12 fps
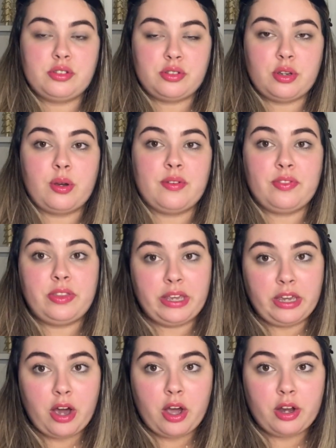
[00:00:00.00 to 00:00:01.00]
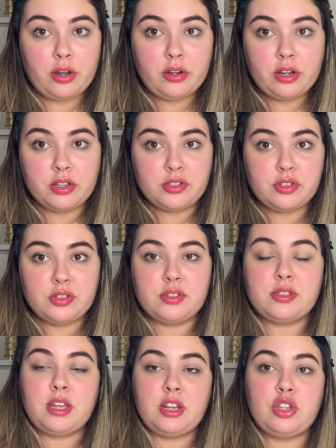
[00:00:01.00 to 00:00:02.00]
So if they are
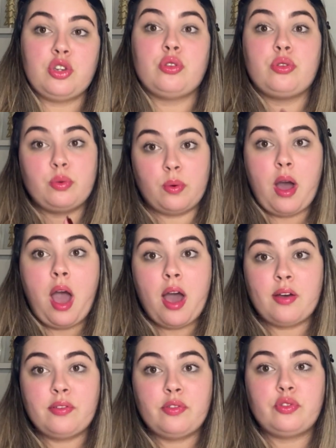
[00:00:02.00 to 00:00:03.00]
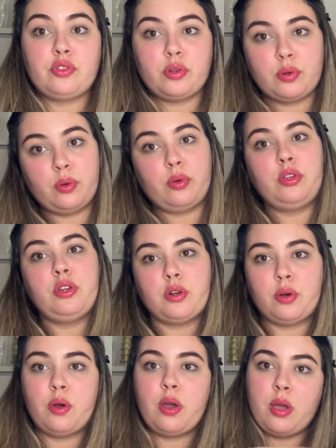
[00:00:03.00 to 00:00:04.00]
unconscious, then you do have to, you
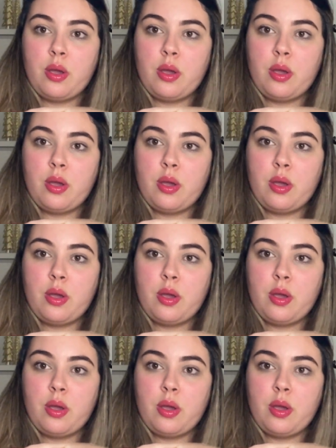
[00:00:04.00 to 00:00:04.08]
know,